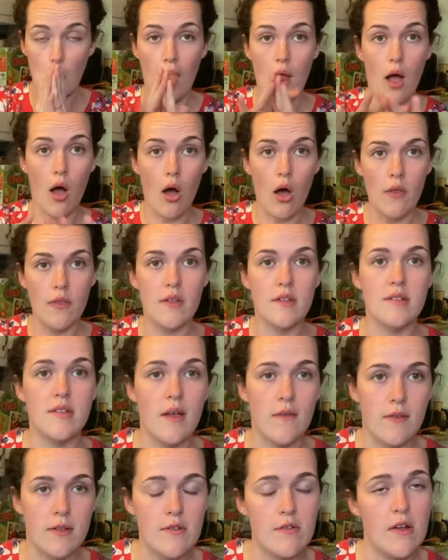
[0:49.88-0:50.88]
all this
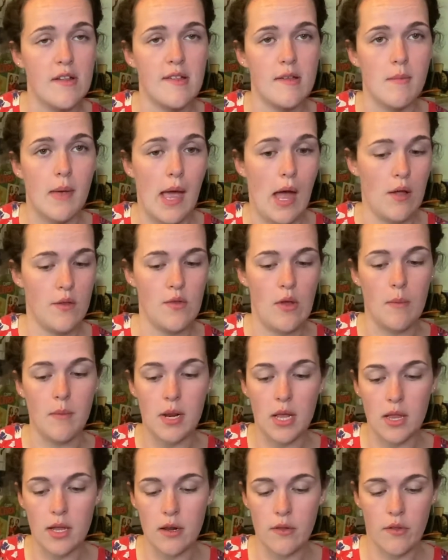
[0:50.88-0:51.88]
stuff is stressing me out. So I'm
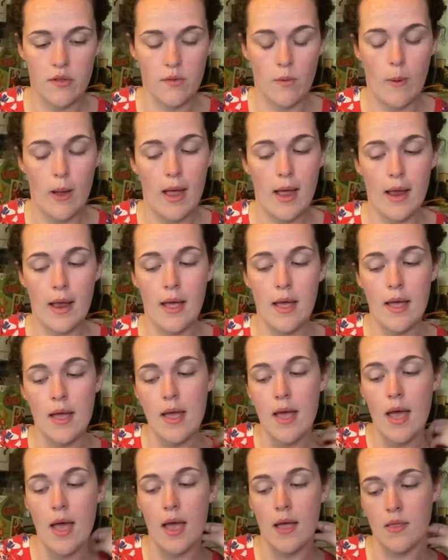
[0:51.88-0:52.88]
gonna clear this away
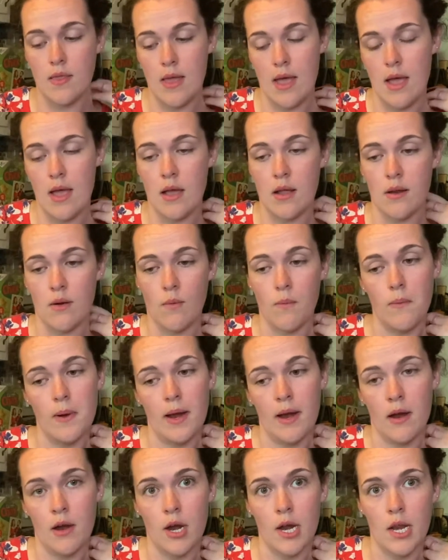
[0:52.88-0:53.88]
and then
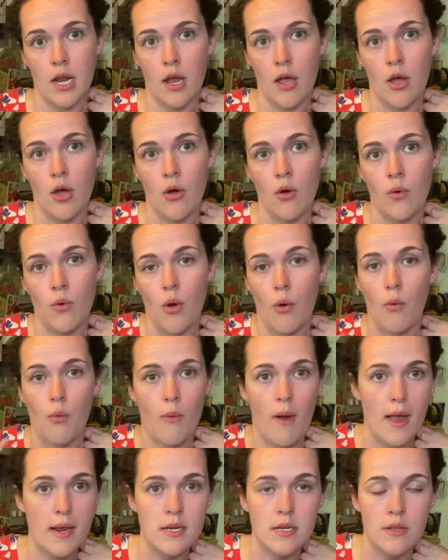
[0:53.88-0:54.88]
we are gonna go
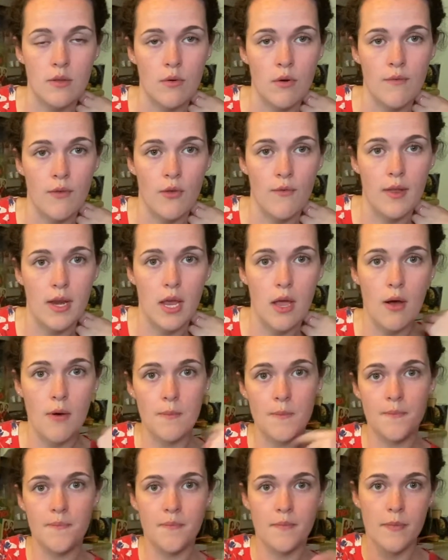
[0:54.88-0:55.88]
right into the review video.
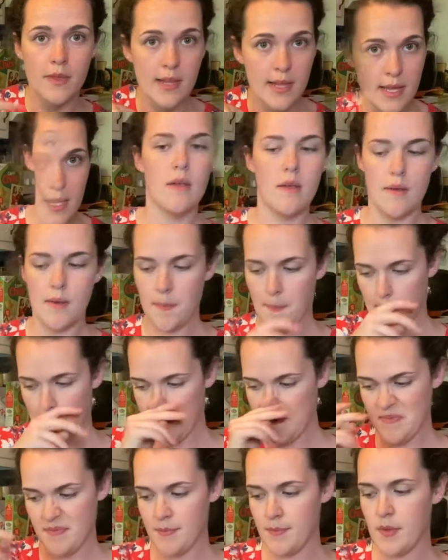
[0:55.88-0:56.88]

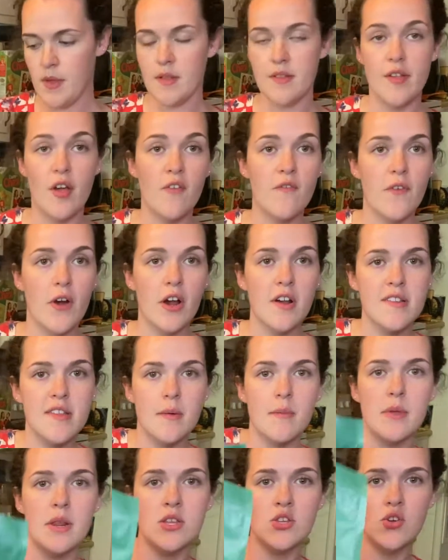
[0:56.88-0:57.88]
So first
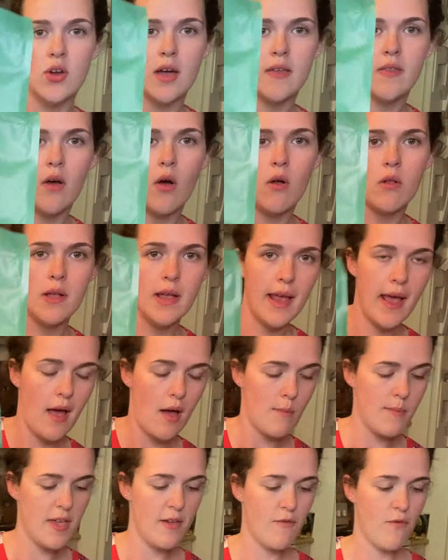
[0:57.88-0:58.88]
I'm gonna try the holy
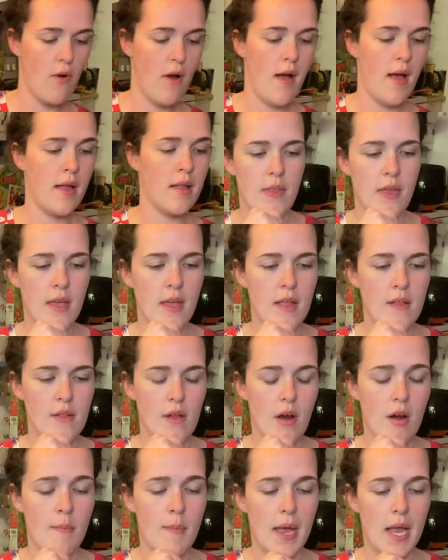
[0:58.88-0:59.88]
cow beef rind. These
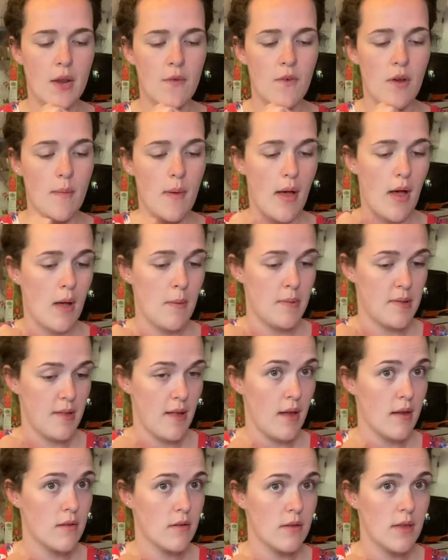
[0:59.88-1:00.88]
are made from
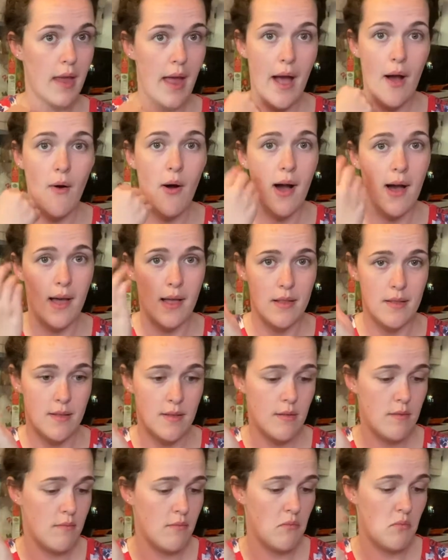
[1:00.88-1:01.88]
upcycled cow
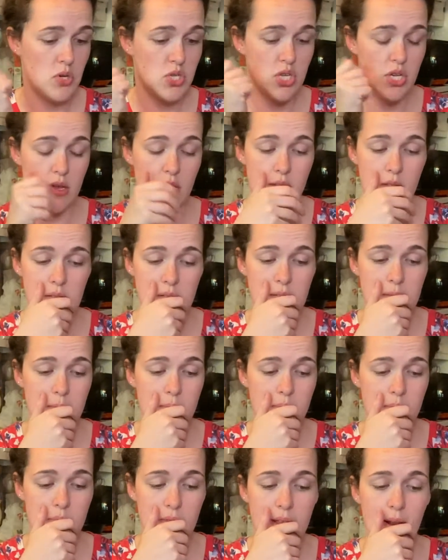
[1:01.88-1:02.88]
hides, which is,
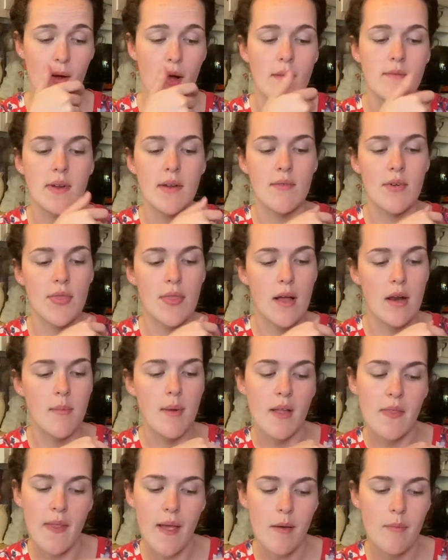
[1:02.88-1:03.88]
you know, I've never thought
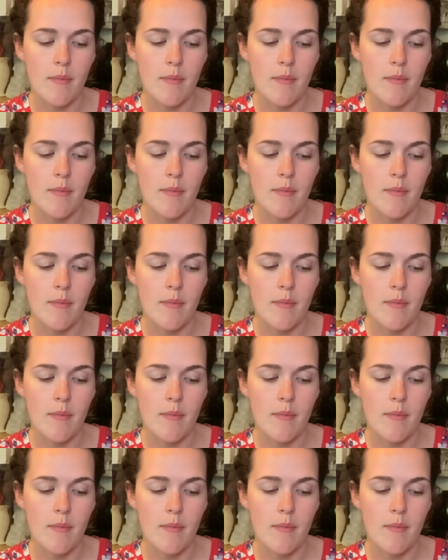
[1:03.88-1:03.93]
about that